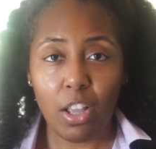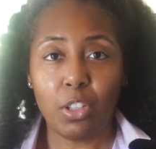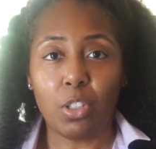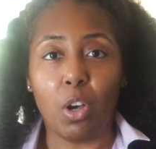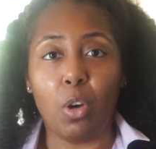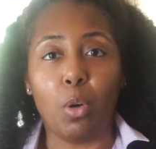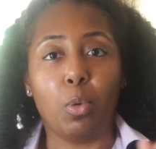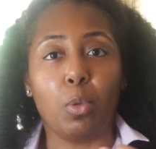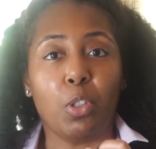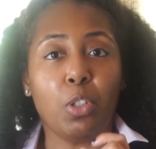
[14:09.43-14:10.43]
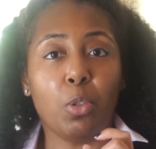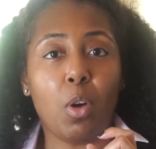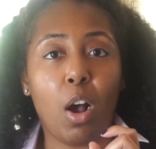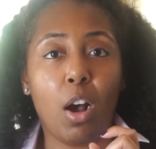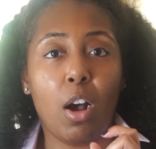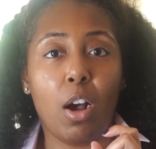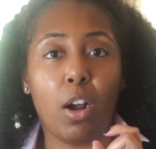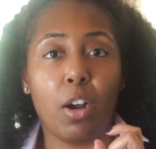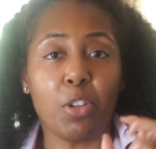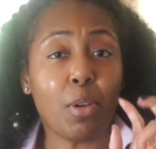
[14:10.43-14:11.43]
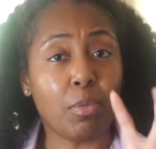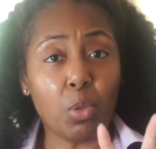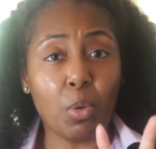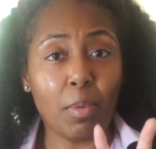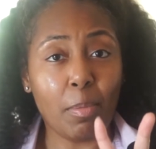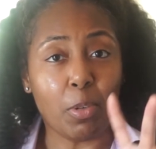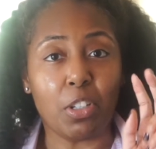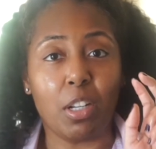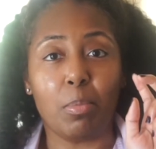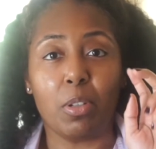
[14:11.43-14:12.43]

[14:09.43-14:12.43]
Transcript: So you have dual membership.